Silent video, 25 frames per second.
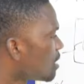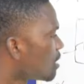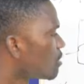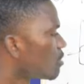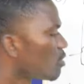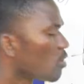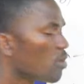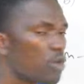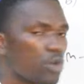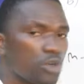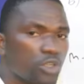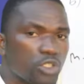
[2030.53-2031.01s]

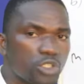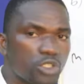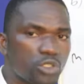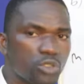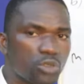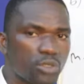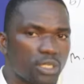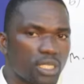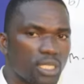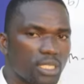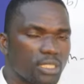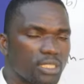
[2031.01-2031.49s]
that all
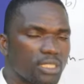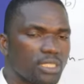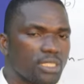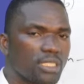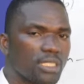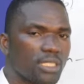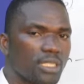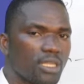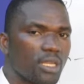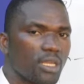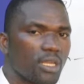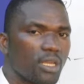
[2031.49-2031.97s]

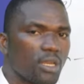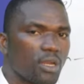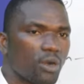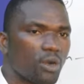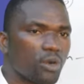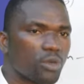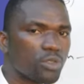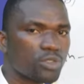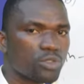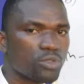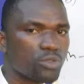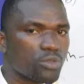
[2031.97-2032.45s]
students
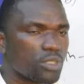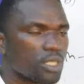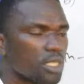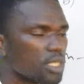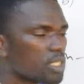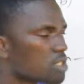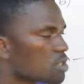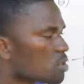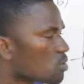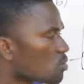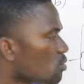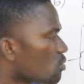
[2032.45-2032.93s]

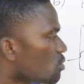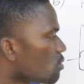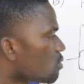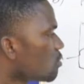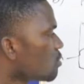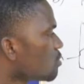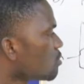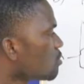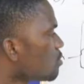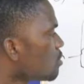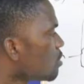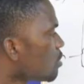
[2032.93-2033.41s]

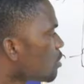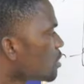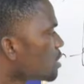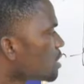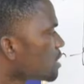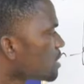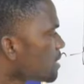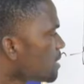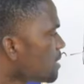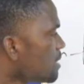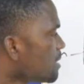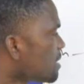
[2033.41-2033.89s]
would
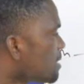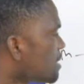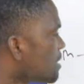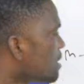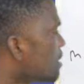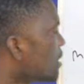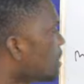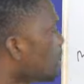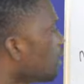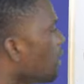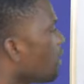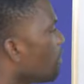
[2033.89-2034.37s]
not eat
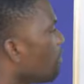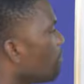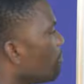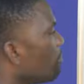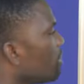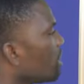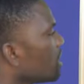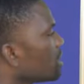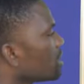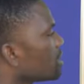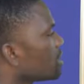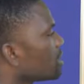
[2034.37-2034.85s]

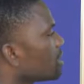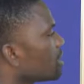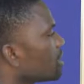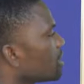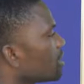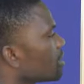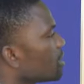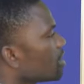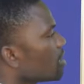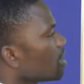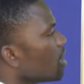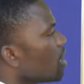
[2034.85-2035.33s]
meat
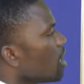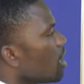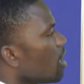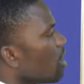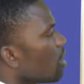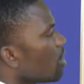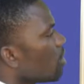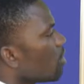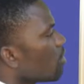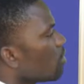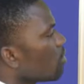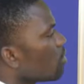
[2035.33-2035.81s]

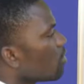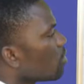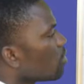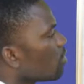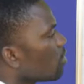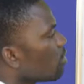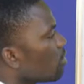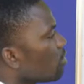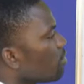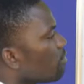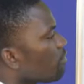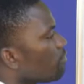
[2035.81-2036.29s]

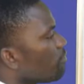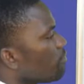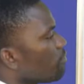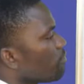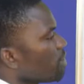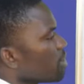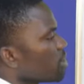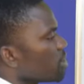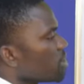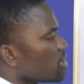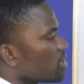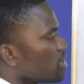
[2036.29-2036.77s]
or
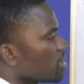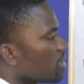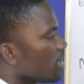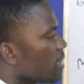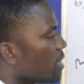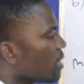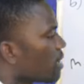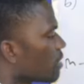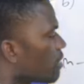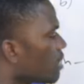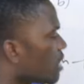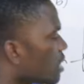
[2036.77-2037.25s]
fish.
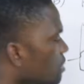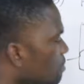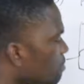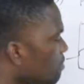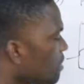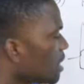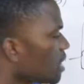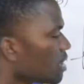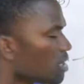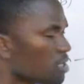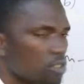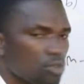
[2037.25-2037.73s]
That
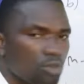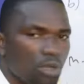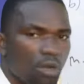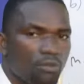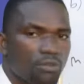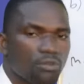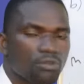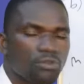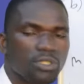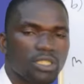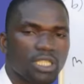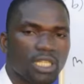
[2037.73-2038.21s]
means you
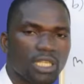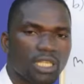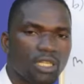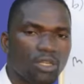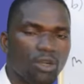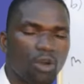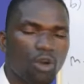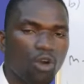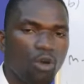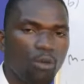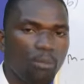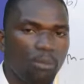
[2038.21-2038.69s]
have to
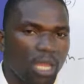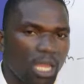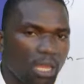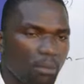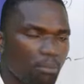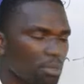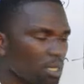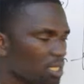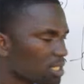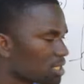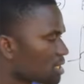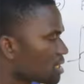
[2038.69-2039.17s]
take all
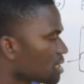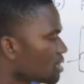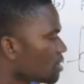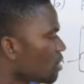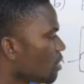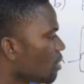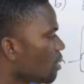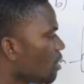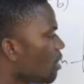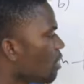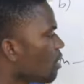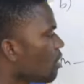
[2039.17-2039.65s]
members
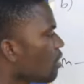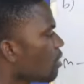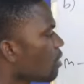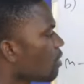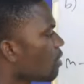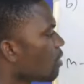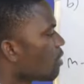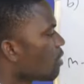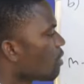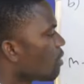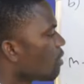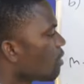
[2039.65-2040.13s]

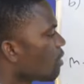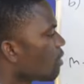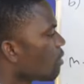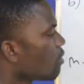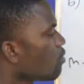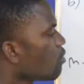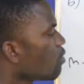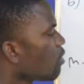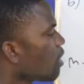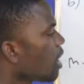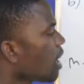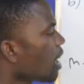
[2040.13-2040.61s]

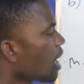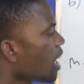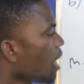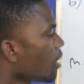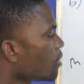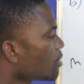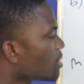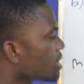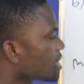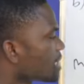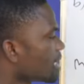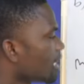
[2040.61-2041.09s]
who are
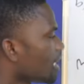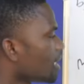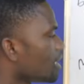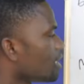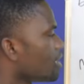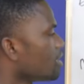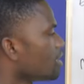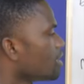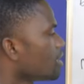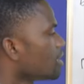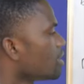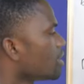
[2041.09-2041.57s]
outside
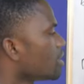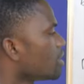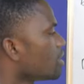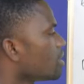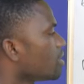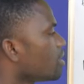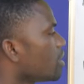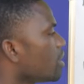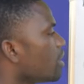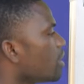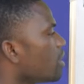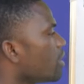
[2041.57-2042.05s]

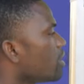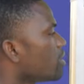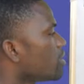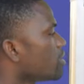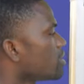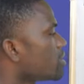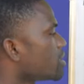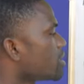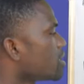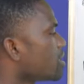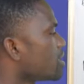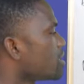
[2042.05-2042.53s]

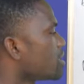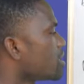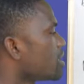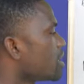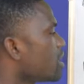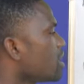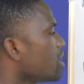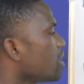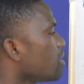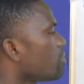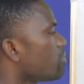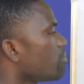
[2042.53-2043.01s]
set
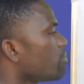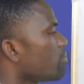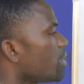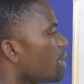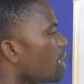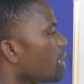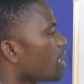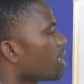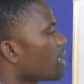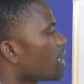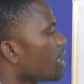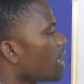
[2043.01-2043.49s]
M
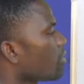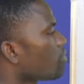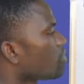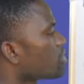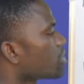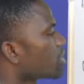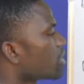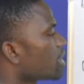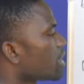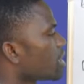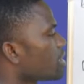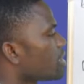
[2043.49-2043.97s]
and
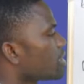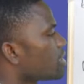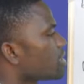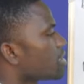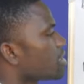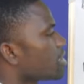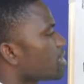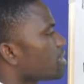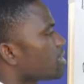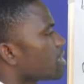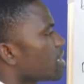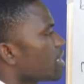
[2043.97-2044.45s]
outside
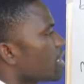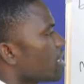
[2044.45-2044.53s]
set